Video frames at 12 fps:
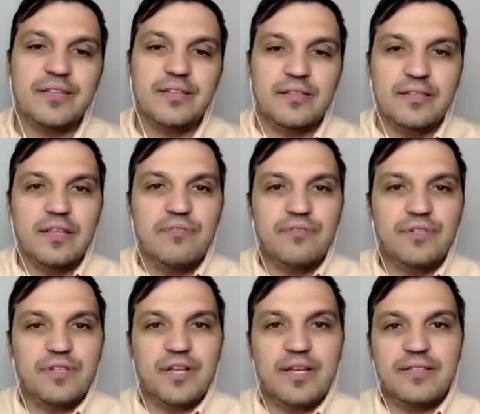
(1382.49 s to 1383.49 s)
And
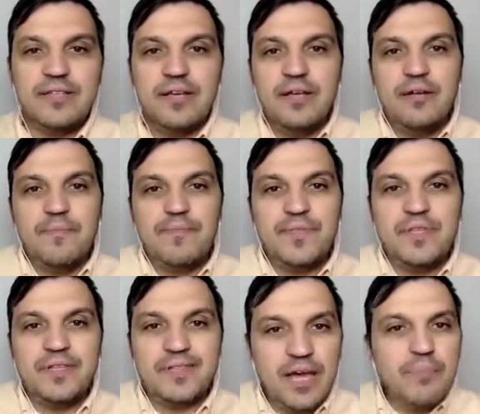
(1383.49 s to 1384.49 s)
nevertheless,
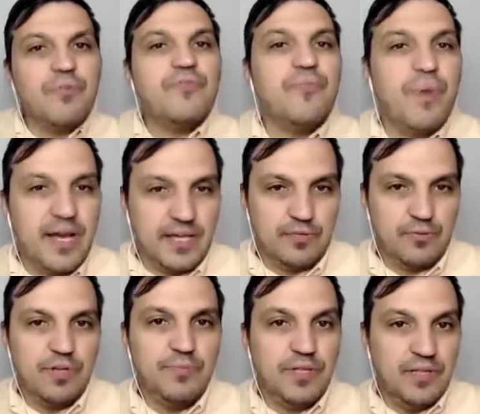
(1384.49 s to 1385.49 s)
the type of bikes
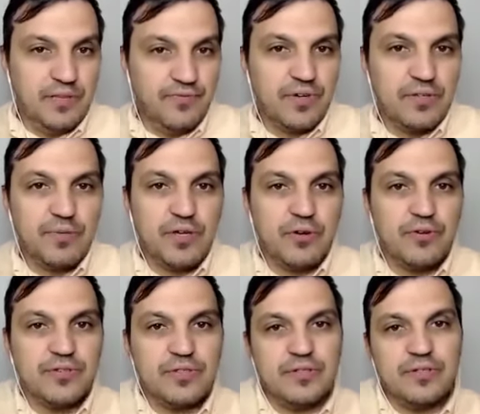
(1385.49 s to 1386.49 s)
will be different
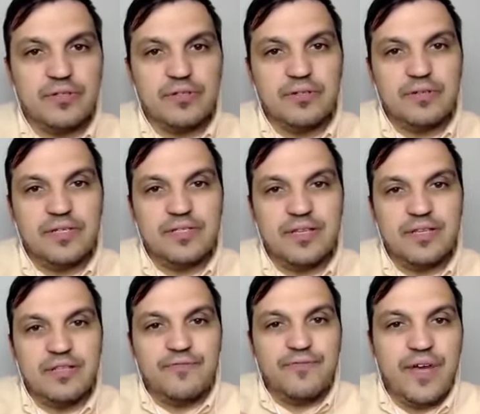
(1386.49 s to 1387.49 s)
because uh, let's say
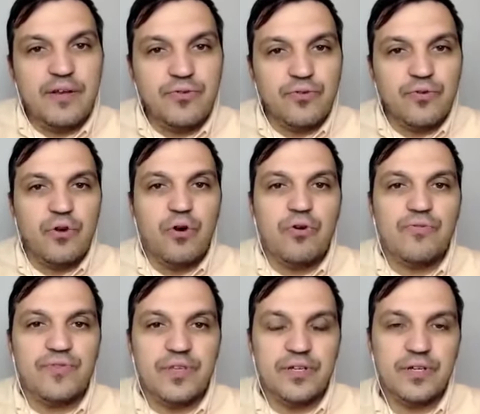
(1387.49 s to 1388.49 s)
the value
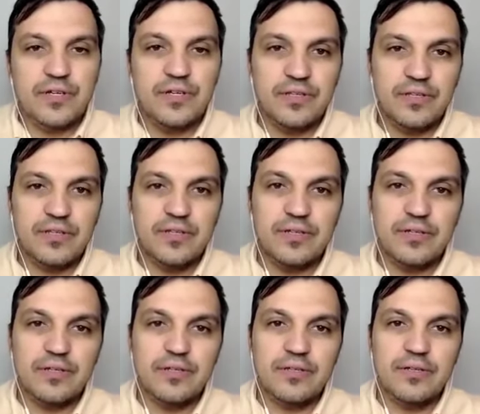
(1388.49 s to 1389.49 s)
of the
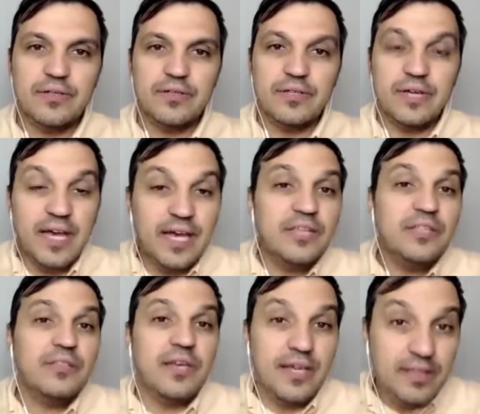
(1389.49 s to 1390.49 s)
the the, the
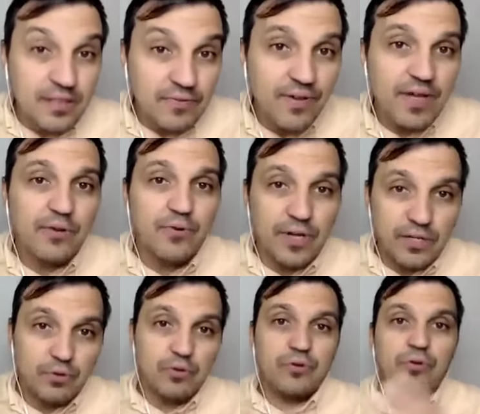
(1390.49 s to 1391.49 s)
added, added value
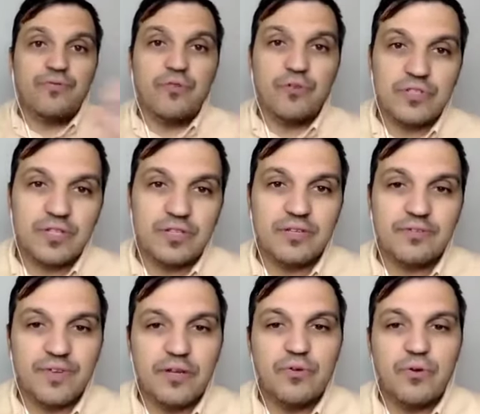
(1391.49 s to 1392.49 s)
and or, of course the, the
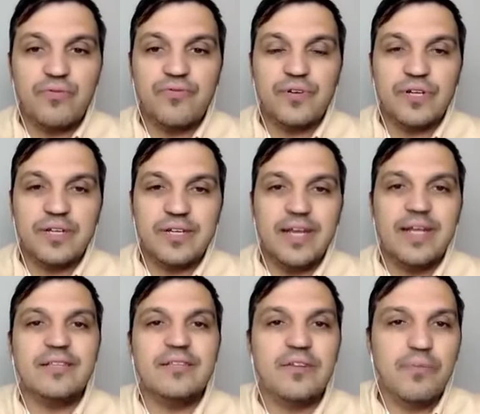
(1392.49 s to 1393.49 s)
value of an
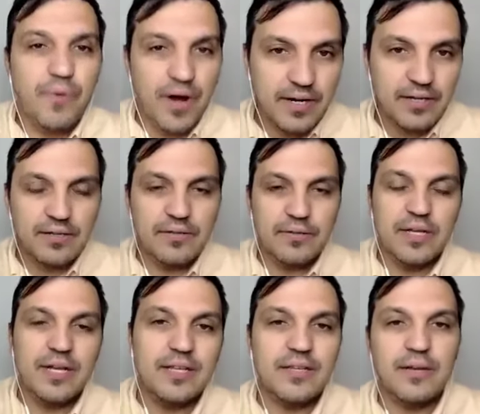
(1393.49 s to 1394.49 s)
electric bar uh,
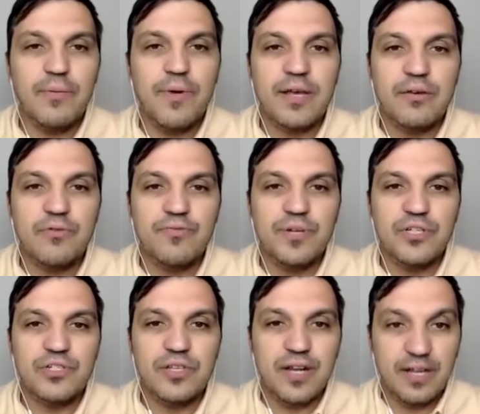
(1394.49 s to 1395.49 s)
electric bike you've
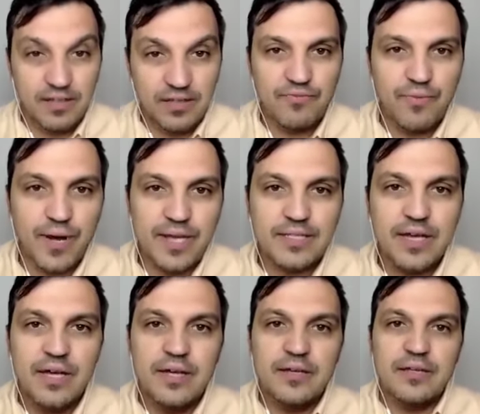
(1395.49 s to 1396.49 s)
mentioned electric bike
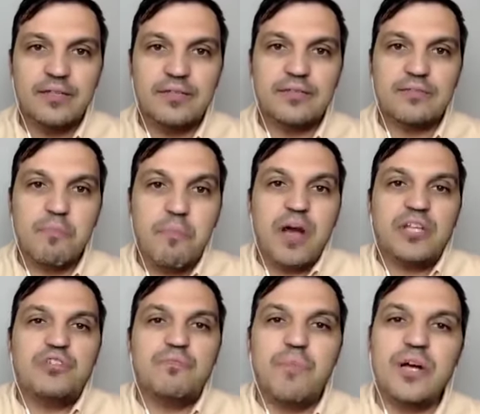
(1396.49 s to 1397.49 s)
it's
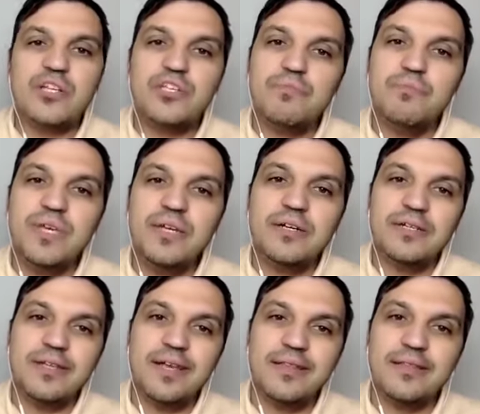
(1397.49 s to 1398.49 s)
much much bigger
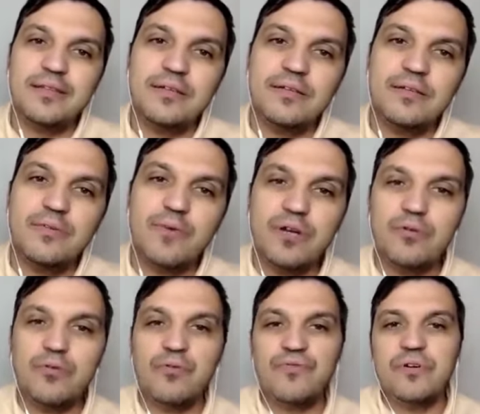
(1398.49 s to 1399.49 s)
than the, the one
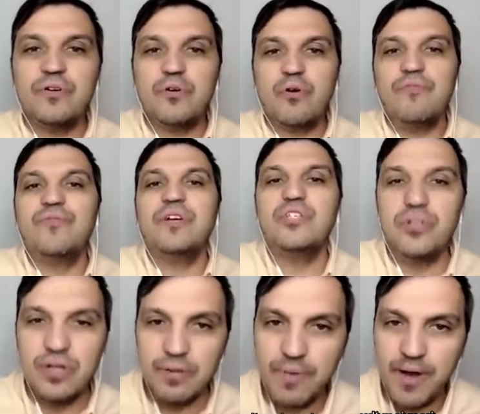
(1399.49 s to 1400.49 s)
of a
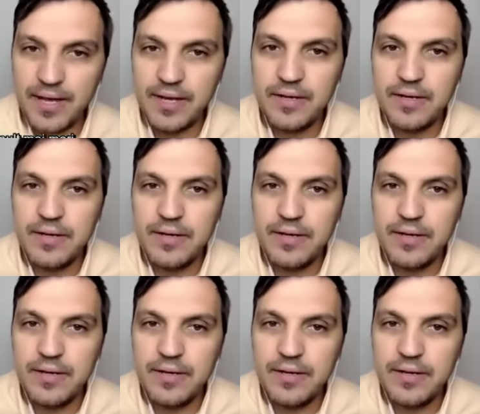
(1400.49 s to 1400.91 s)
conventional bike